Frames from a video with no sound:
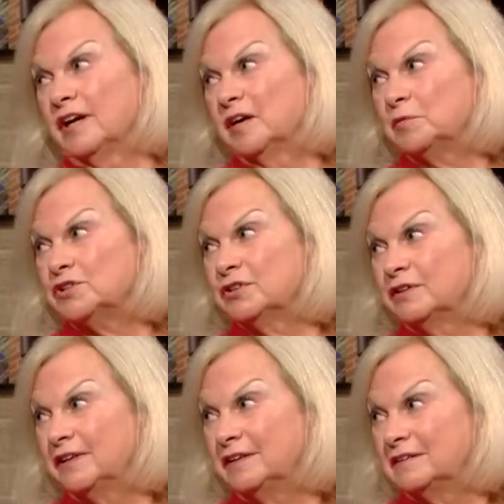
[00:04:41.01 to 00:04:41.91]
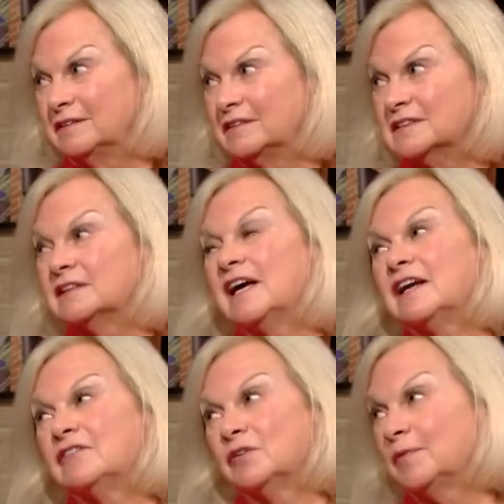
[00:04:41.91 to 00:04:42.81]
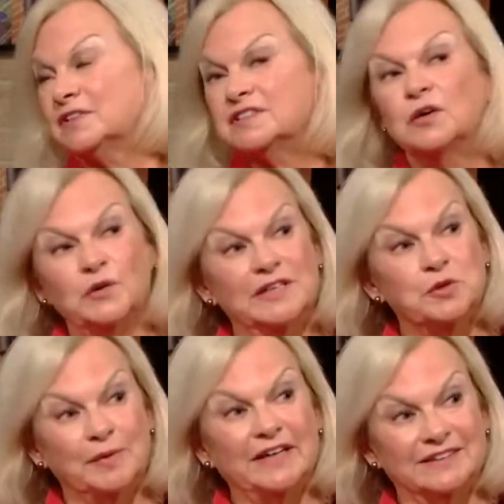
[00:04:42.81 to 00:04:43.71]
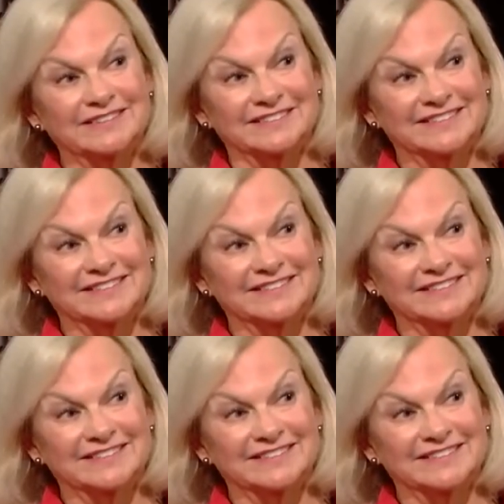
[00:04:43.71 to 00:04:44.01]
opportunity. A lot of them are so independent.